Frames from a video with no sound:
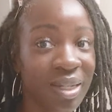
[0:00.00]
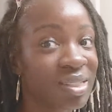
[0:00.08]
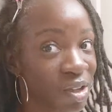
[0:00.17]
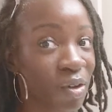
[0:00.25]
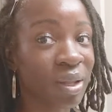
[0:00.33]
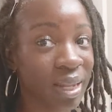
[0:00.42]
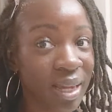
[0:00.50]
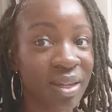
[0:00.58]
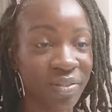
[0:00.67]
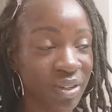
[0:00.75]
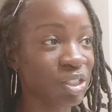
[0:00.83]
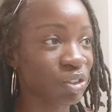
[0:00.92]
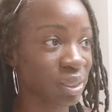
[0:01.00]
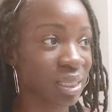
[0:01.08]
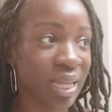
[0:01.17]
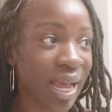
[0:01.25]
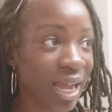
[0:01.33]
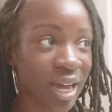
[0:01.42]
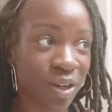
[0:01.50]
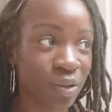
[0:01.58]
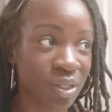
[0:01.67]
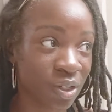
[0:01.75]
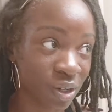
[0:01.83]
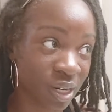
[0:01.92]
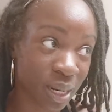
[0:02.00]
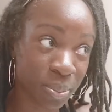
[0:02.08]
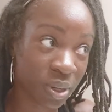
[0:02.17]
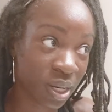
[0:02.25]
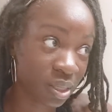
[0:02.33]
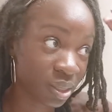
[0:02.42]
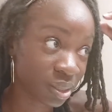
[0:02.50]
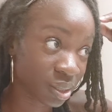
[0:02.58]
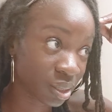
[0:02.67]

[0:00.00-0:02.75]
It's gonna lock eventually. Like, I don't need all that product.